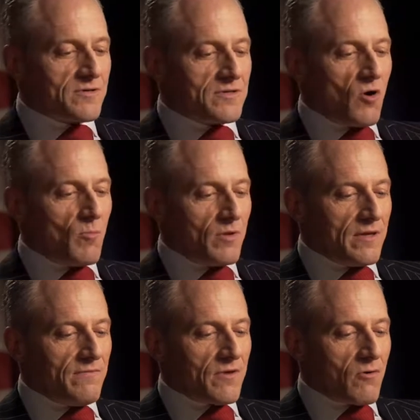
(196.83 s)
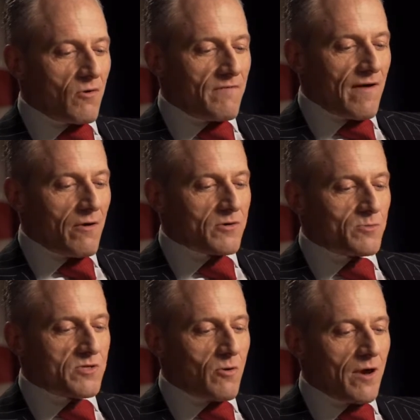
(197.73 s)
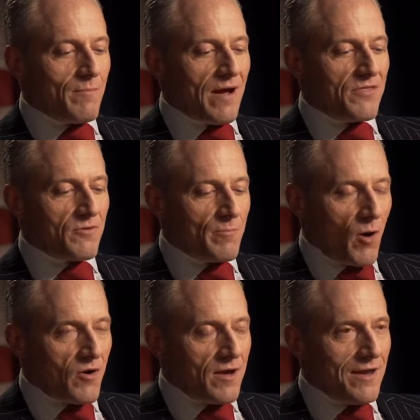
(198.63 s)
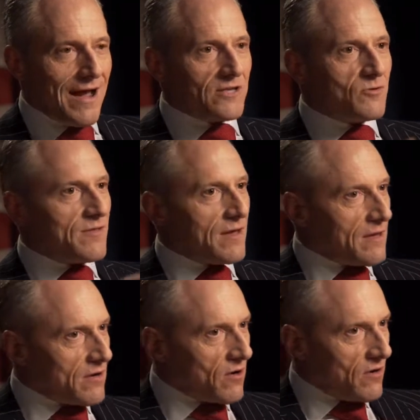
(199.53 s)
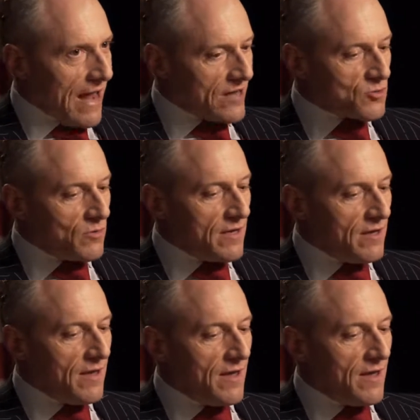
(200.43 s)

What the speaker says: don't believe the coronavirus was created by a third party. I do think it occurred naturally.